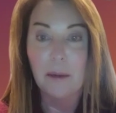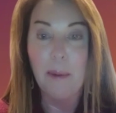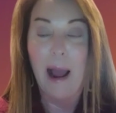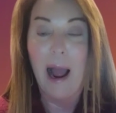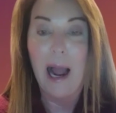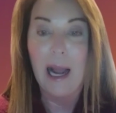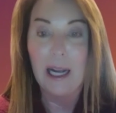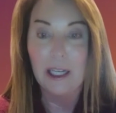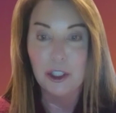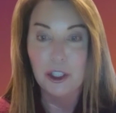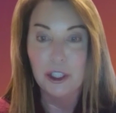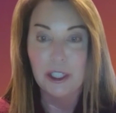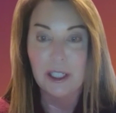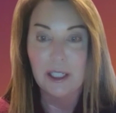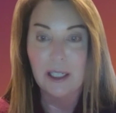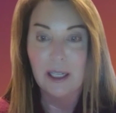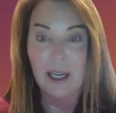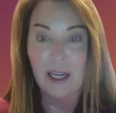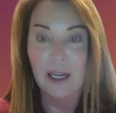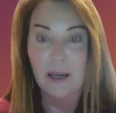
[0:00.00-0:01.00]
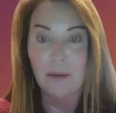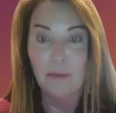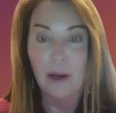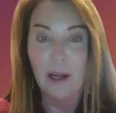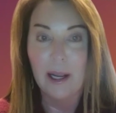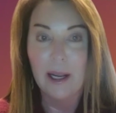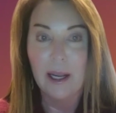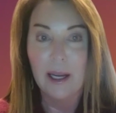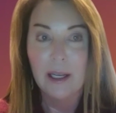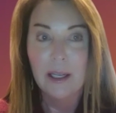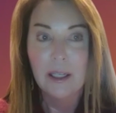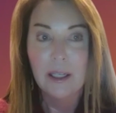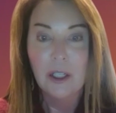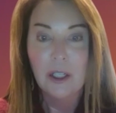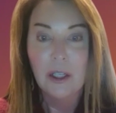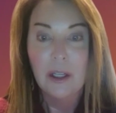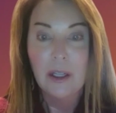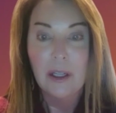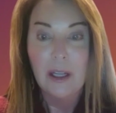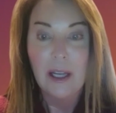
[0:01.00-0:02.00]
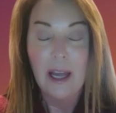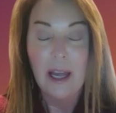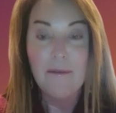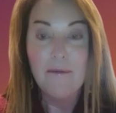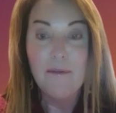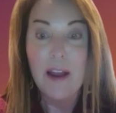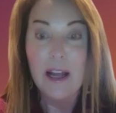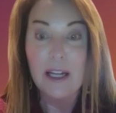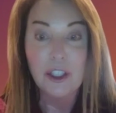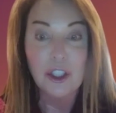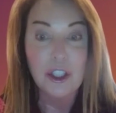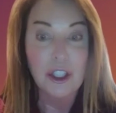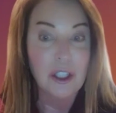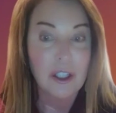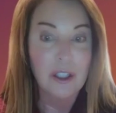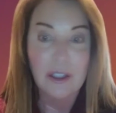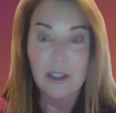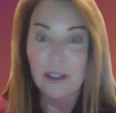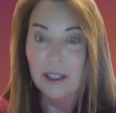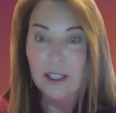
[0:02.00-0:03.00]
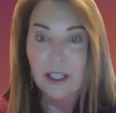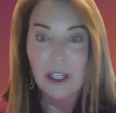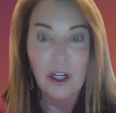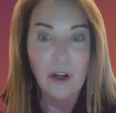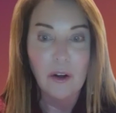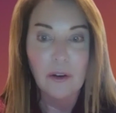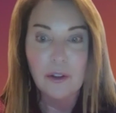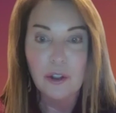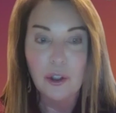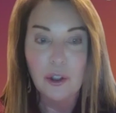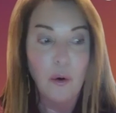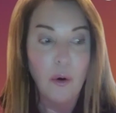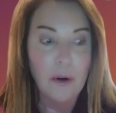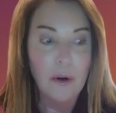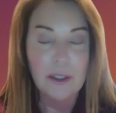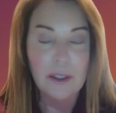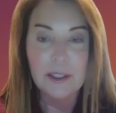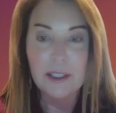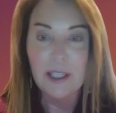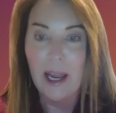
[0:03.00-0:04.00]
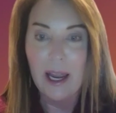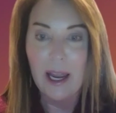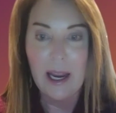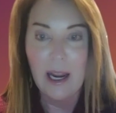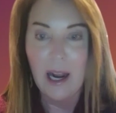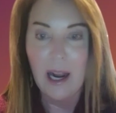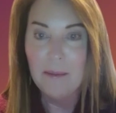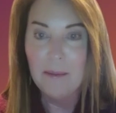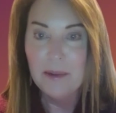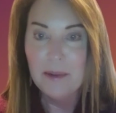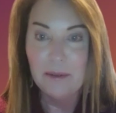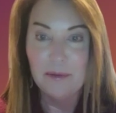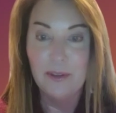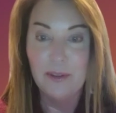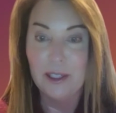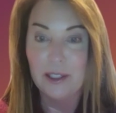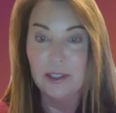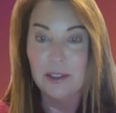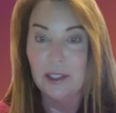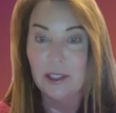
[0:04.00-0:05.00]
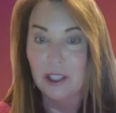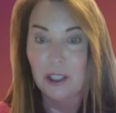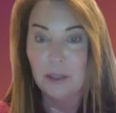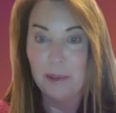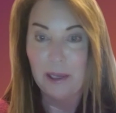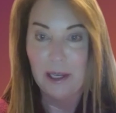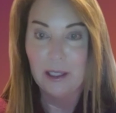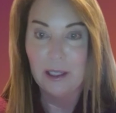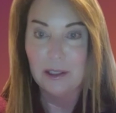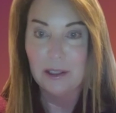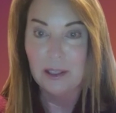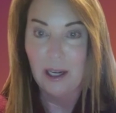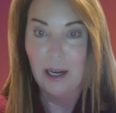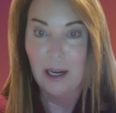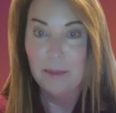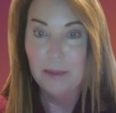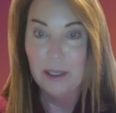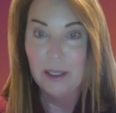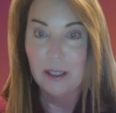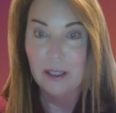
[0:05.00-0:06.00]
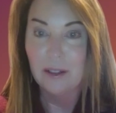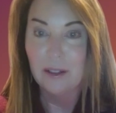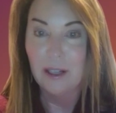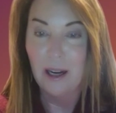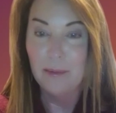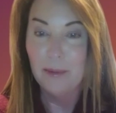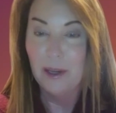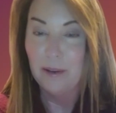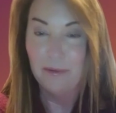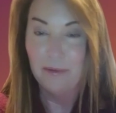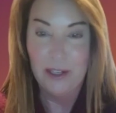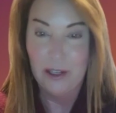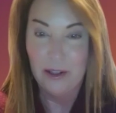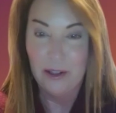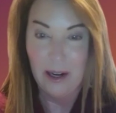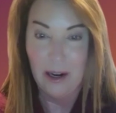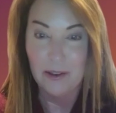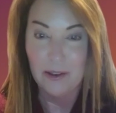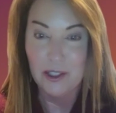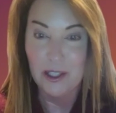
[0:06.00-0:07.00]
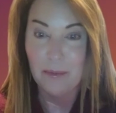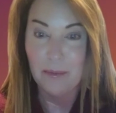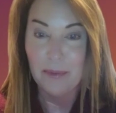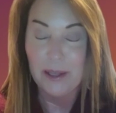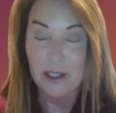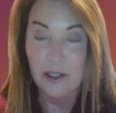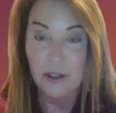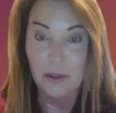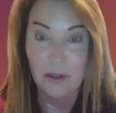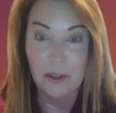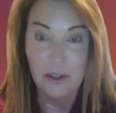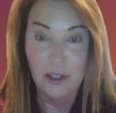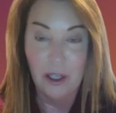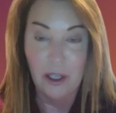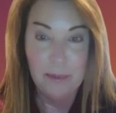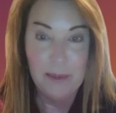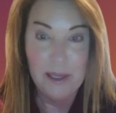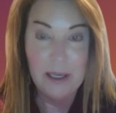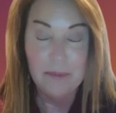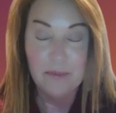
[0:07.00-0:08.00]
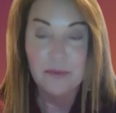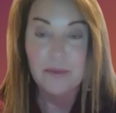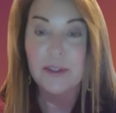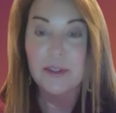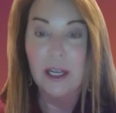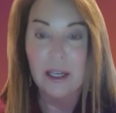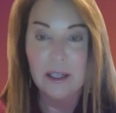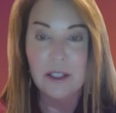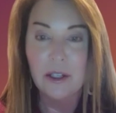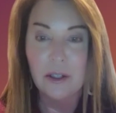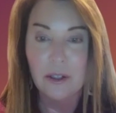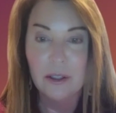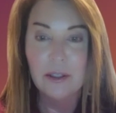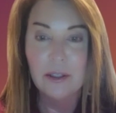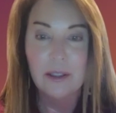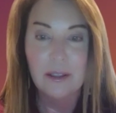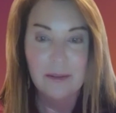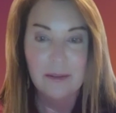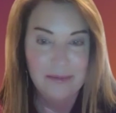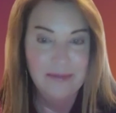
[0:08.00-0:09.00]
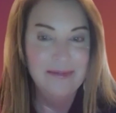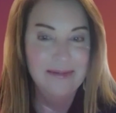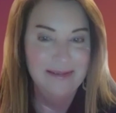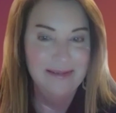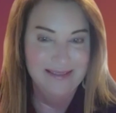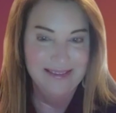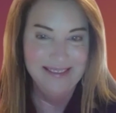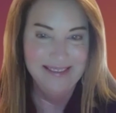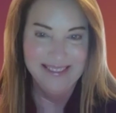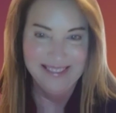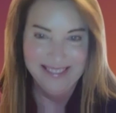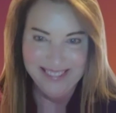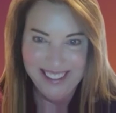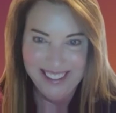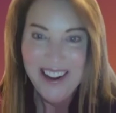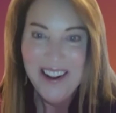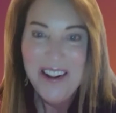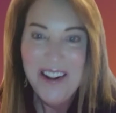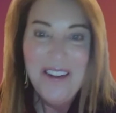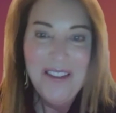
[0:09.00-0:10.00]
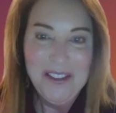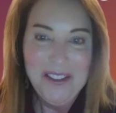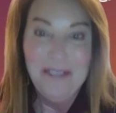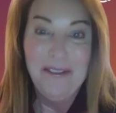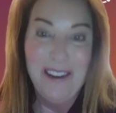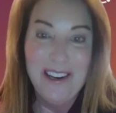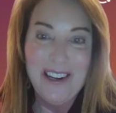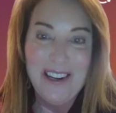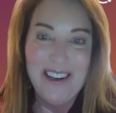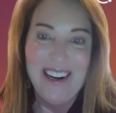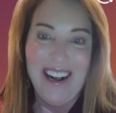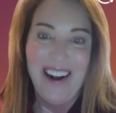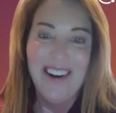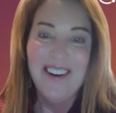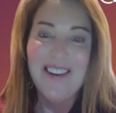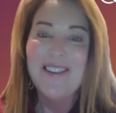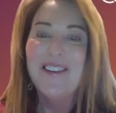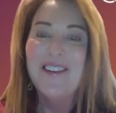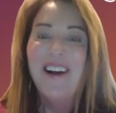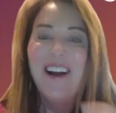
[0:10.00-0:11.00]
passion and my adventure, towards, hey, I'm going to fix this space. I'm going to figure out something. So it took me 10 years to figure it out.